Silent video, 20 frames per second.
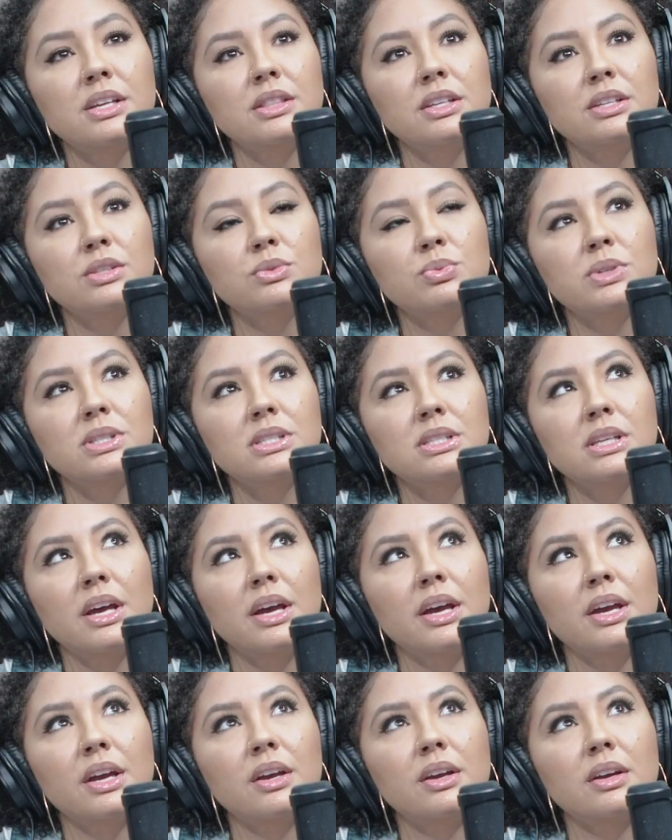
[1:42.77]
that this was
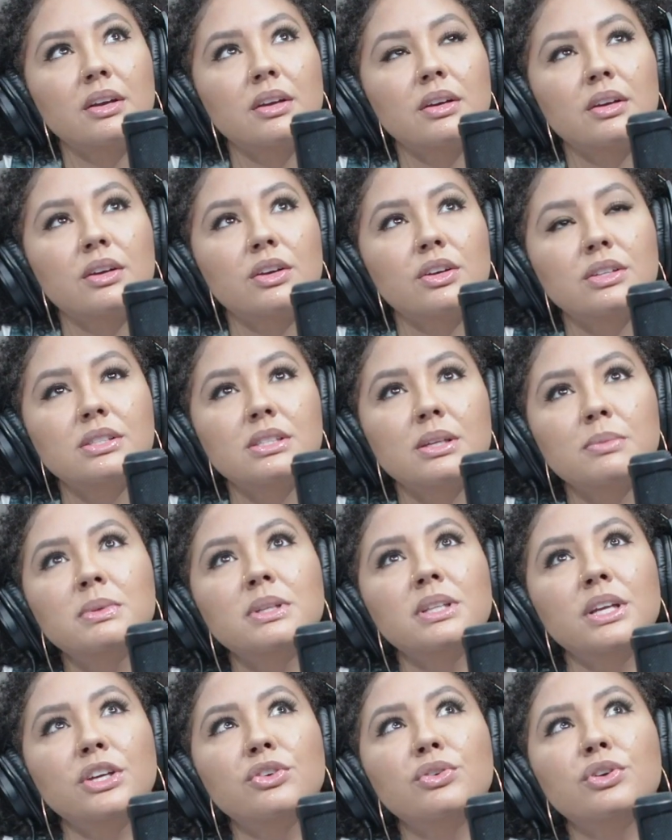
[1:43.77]

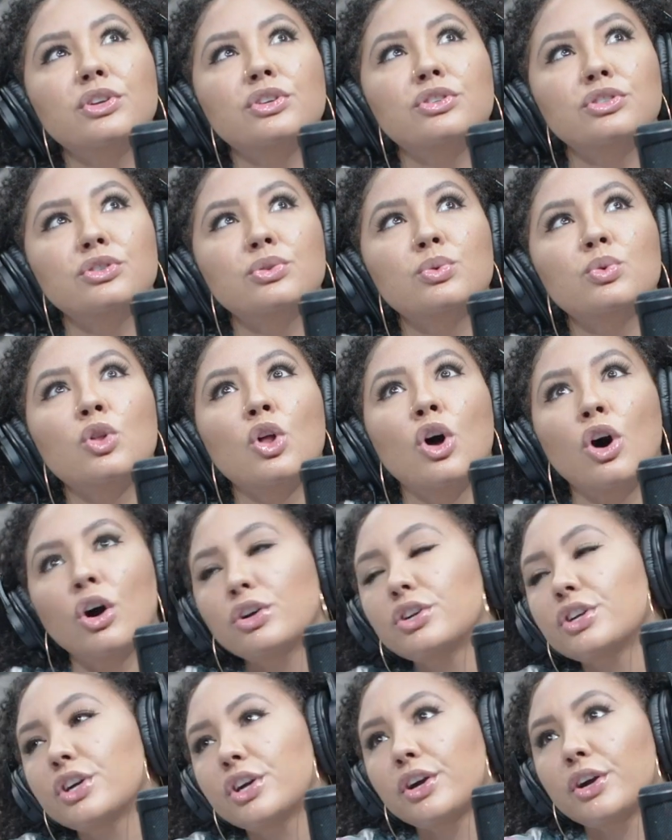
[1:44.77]
something that you could do
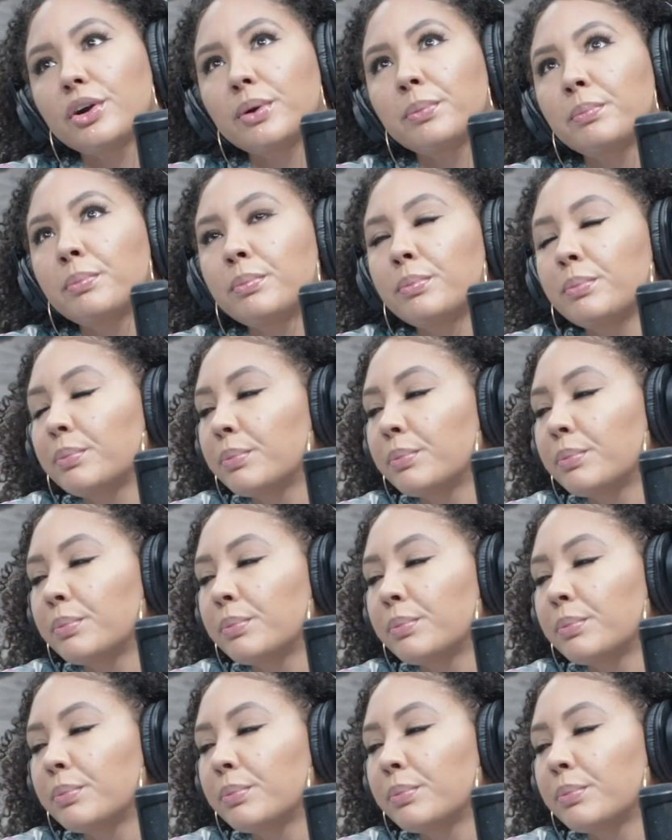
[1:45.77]
long term?